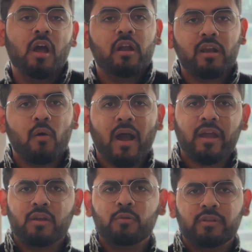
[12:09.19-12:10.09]
Now, I
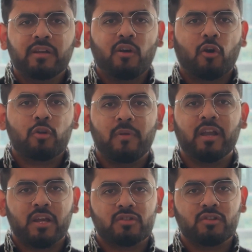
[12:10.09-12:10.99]
know that
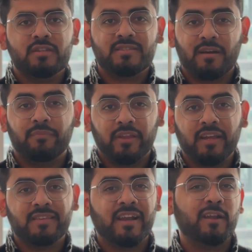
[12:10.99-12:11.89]
documentation is
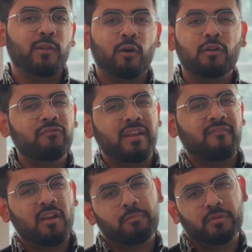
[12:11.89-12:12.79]
something that a lot of
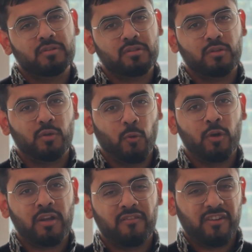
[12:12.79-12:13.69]
developers don't
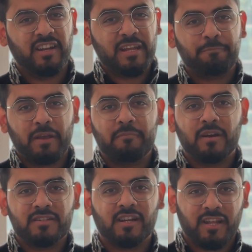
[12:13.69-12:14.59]
really pay
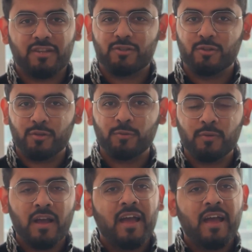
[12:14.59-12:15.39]
much attention to,